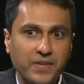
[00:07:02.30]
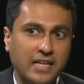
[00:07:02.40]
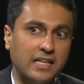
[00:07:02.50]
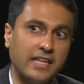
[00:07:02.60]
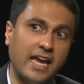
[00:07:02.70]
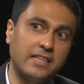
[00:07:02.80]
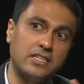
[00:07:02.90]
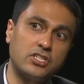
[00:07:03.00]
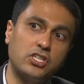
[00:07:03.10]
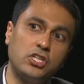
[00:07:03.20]
And then they had
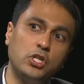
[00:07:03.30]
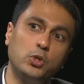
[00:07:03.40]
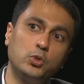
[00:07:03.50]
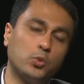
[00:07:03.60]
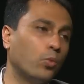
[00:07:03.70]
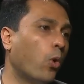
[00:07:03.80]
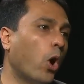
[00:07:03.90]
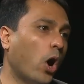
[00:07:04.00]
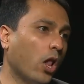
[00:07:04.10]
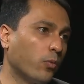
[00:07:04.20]
this huge
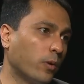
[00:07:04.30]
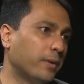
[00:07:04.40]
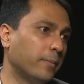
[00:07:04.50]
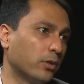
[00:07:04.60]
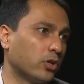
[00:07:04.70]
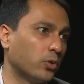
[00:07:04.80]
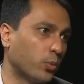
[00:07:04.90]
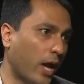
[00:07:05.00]
wall where people could